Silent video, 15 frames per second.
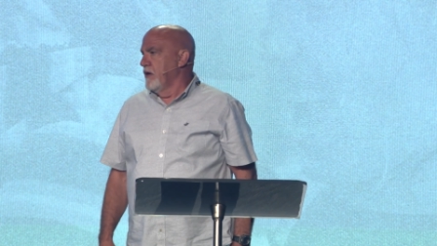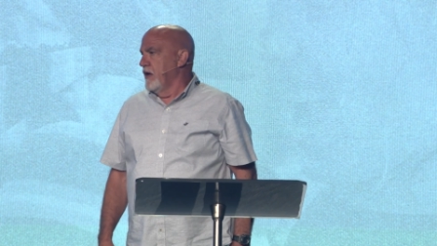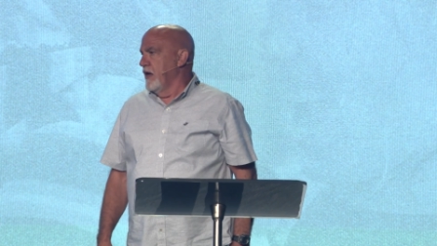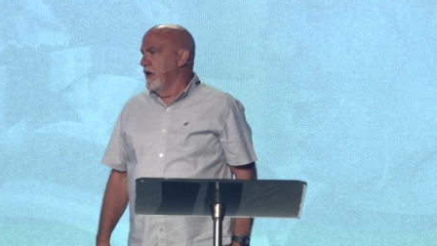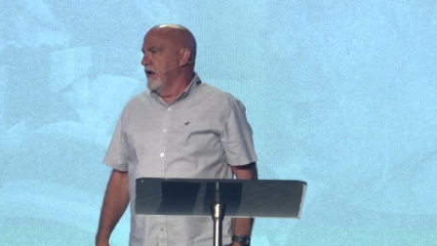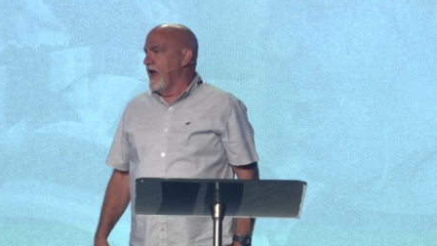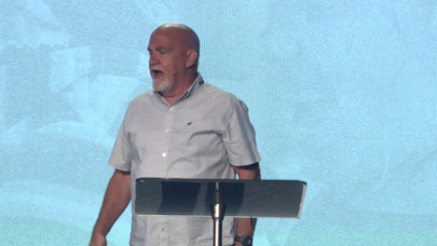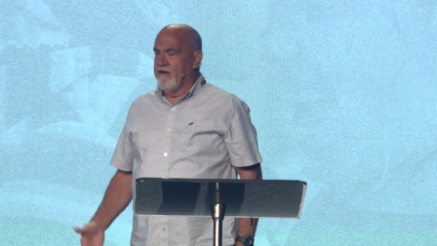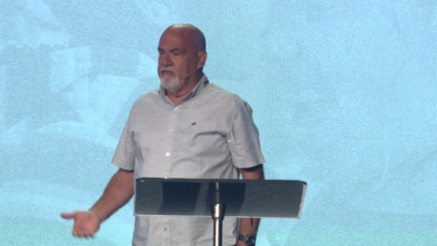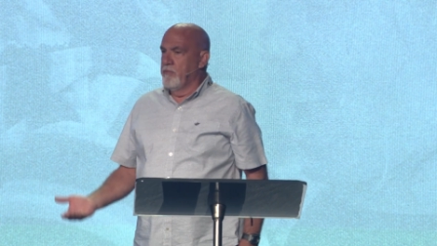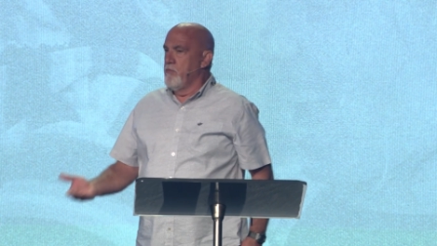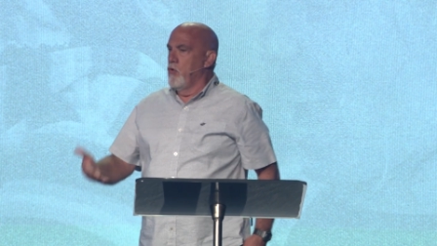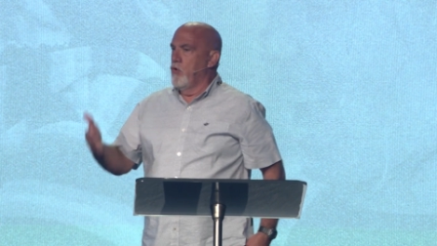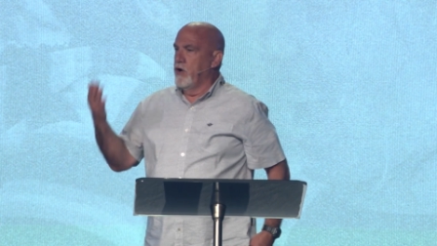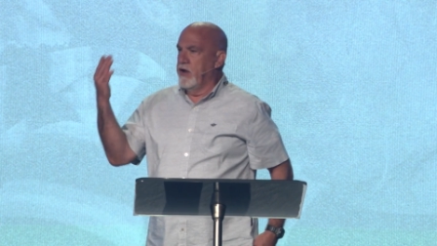And every
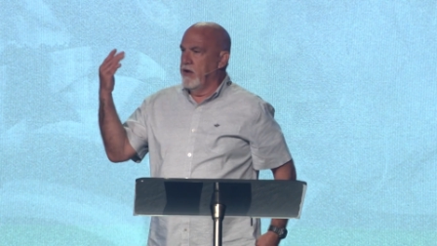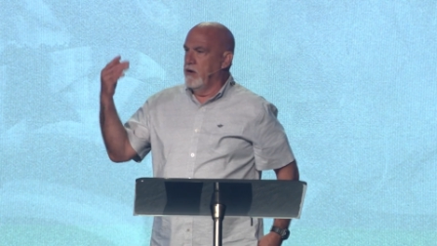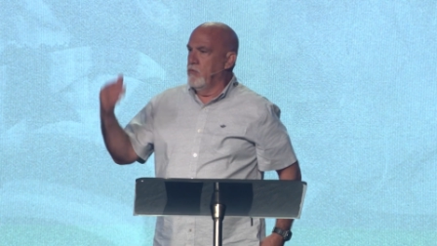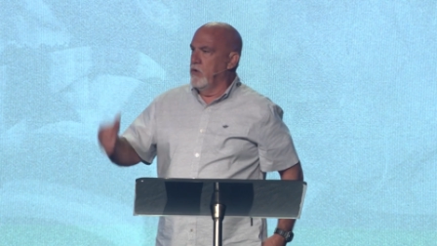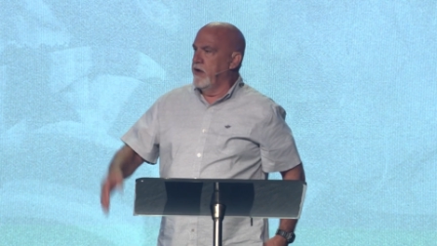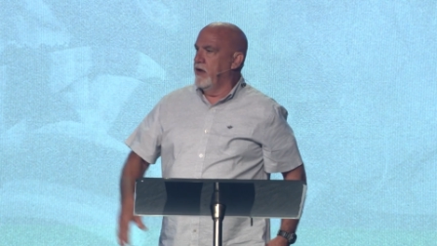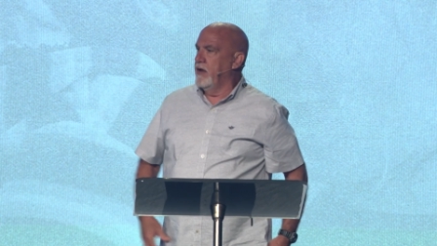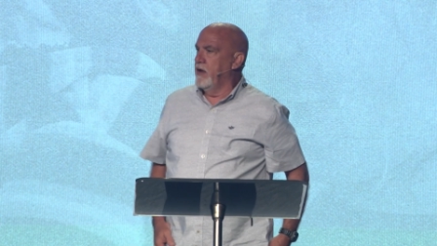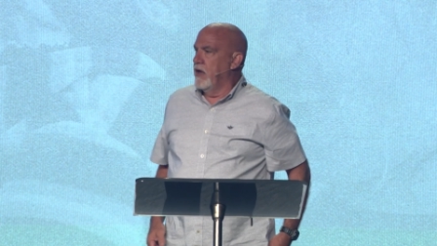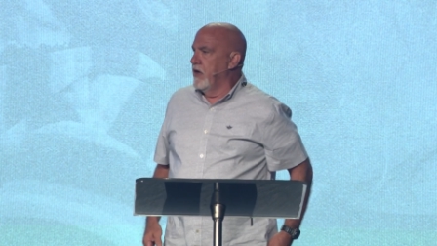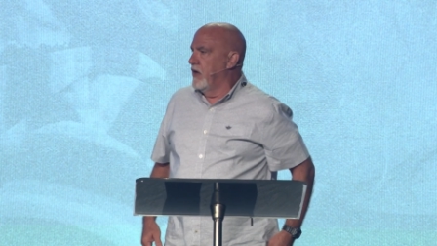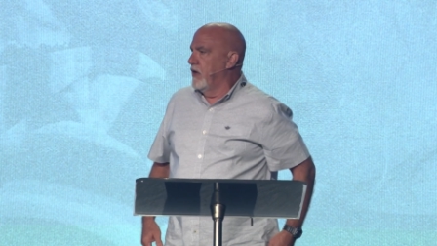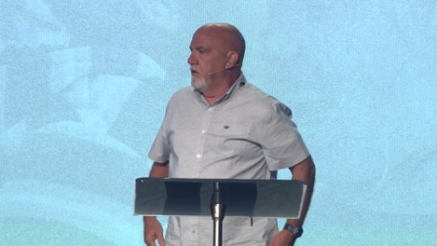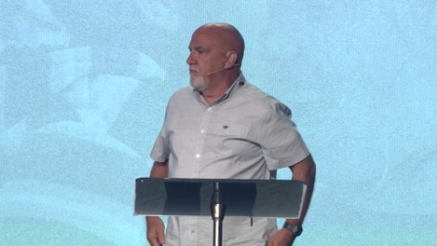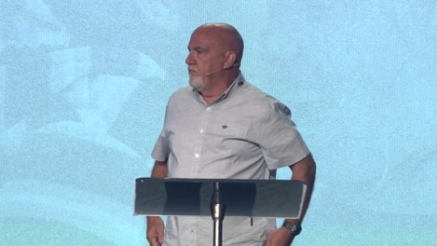morning we,
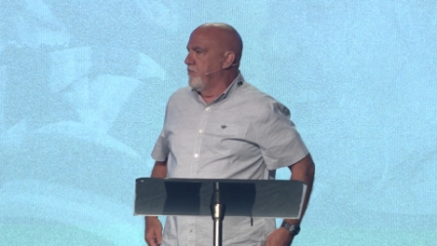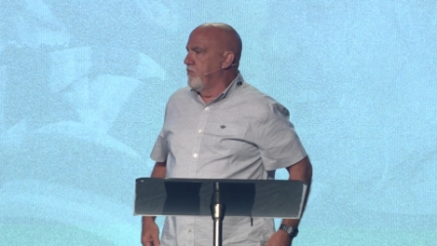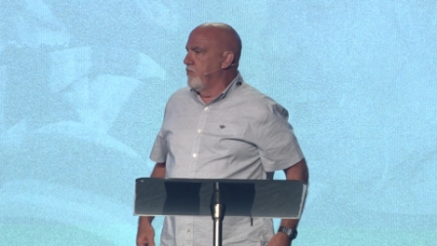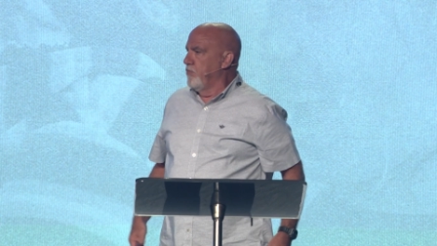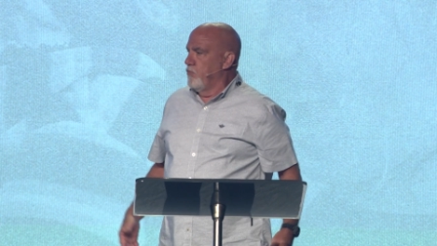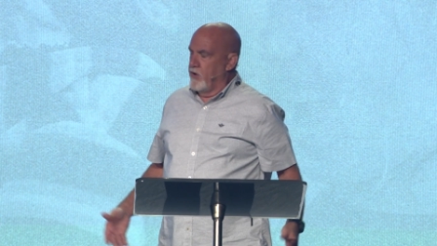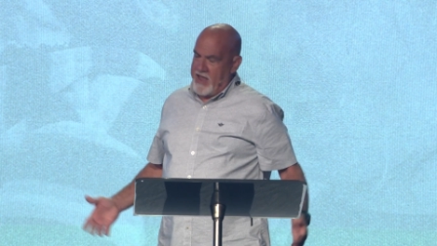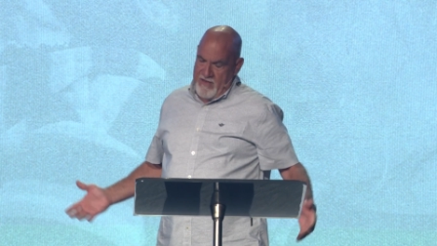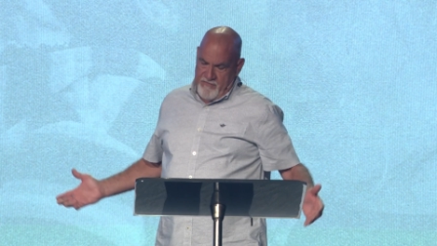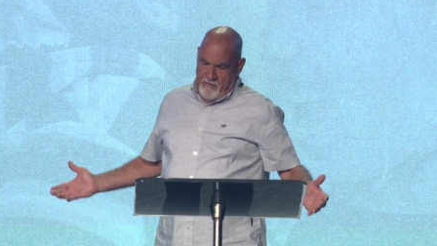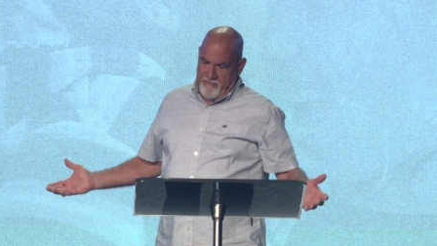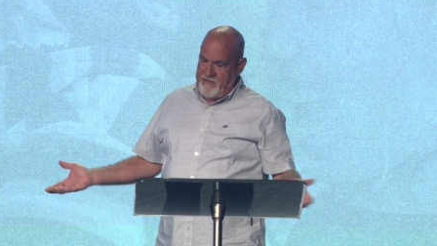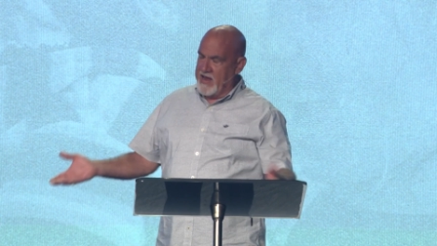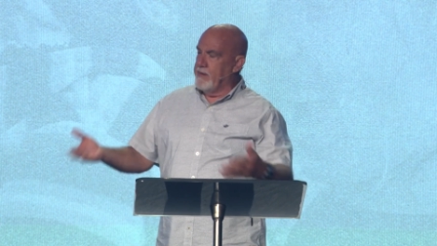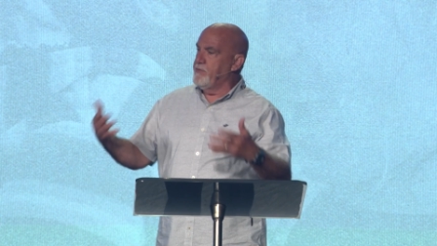uh, we have a
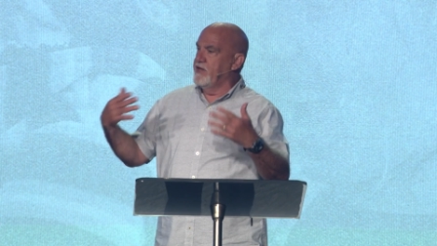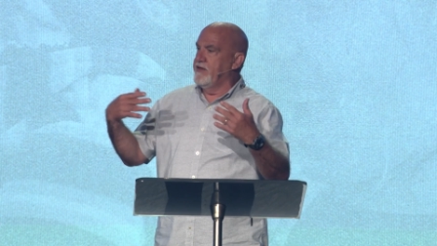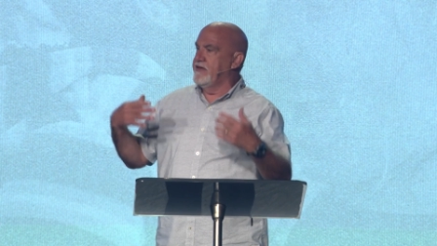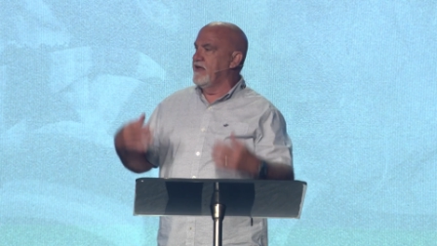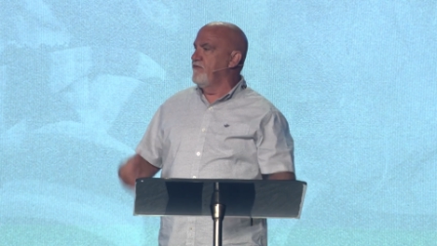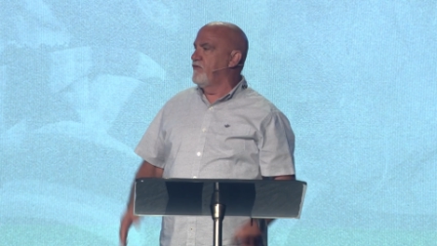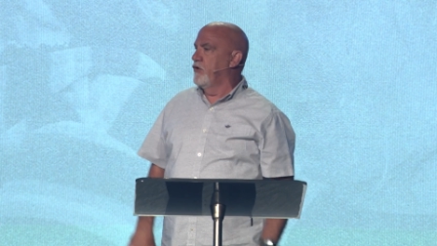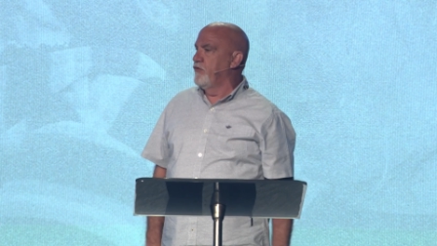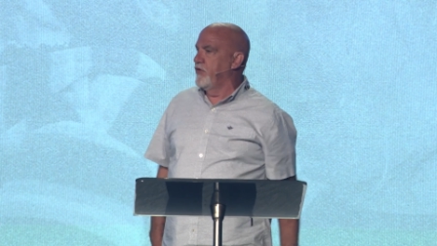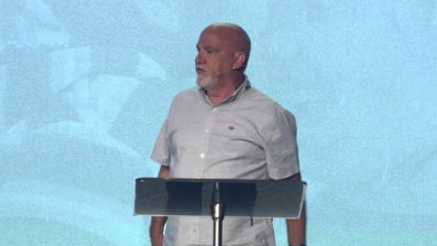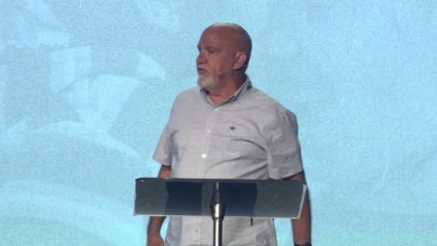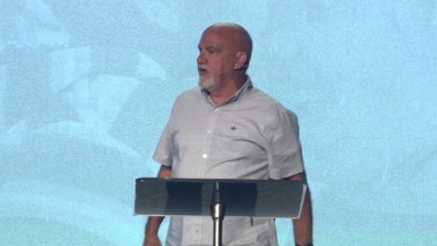family devo that